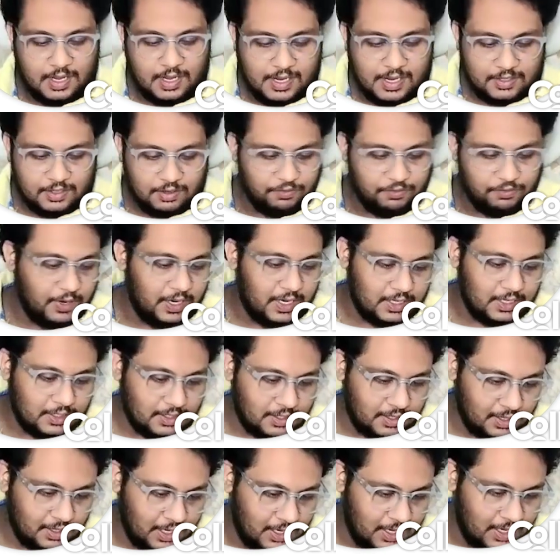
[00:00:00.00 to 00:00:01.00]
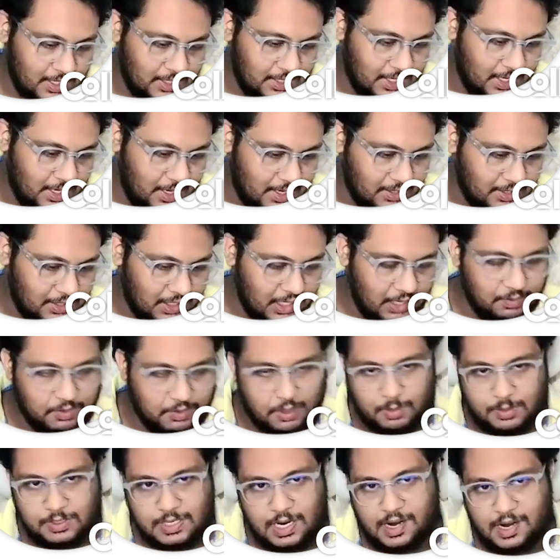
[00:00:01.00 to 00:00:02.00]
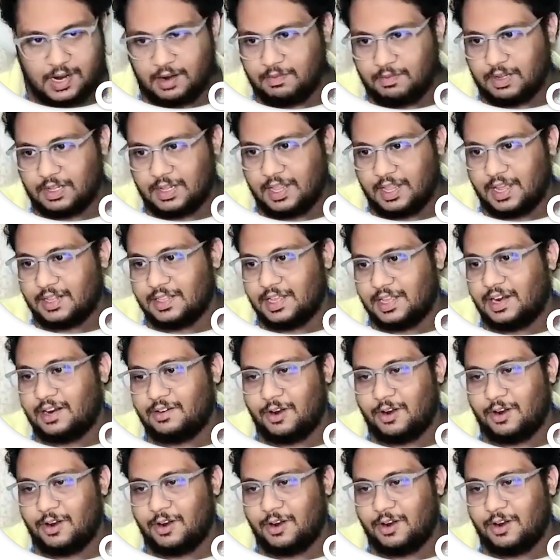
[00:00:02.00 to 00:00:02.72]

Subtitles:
So first, initially Steve Jobs started with like they're